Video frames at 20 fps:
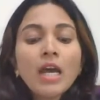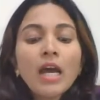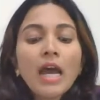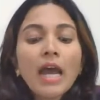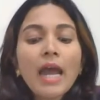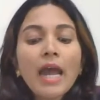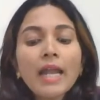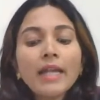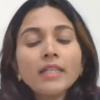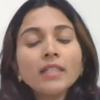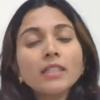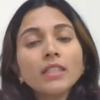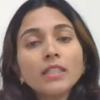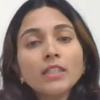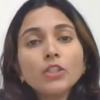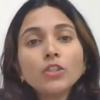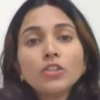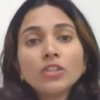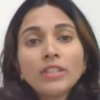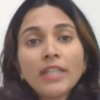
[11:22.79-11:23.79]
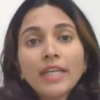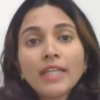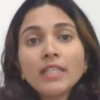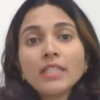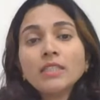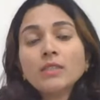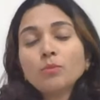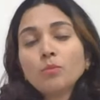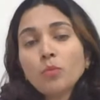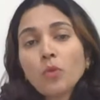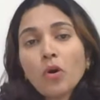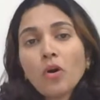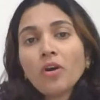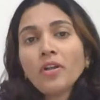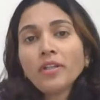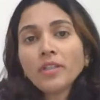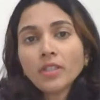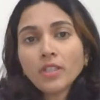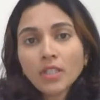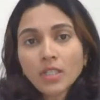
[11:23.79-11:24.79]
and there is more
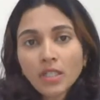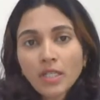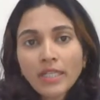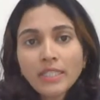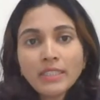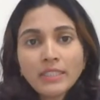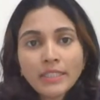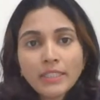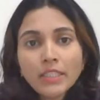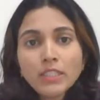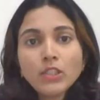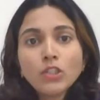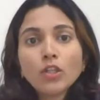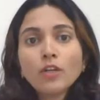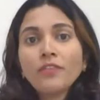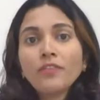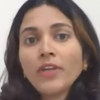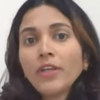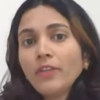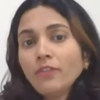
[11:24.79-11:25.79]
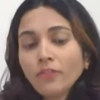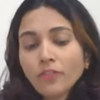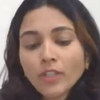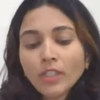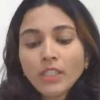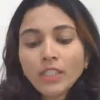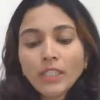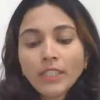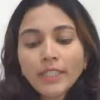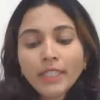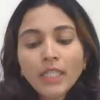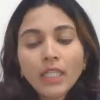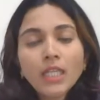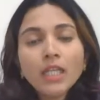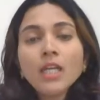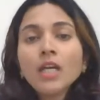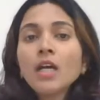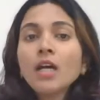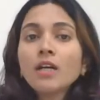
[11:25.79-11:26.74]
incidence of infertility,